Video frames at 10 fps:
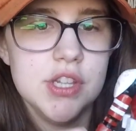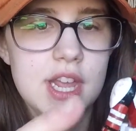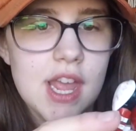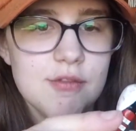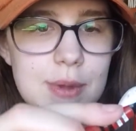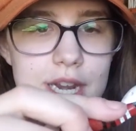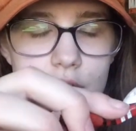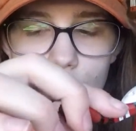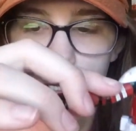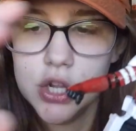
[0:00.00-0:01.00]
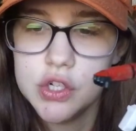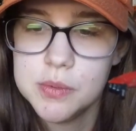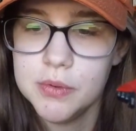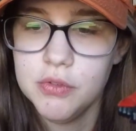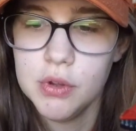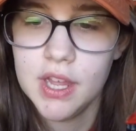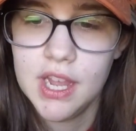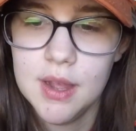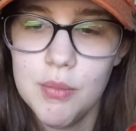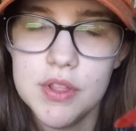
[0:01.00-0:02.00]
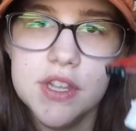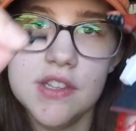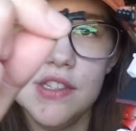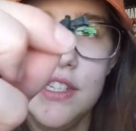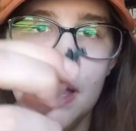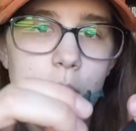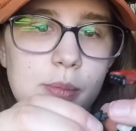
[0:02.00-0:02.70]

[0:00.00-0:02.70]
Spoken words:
They have made other clones before that come with these double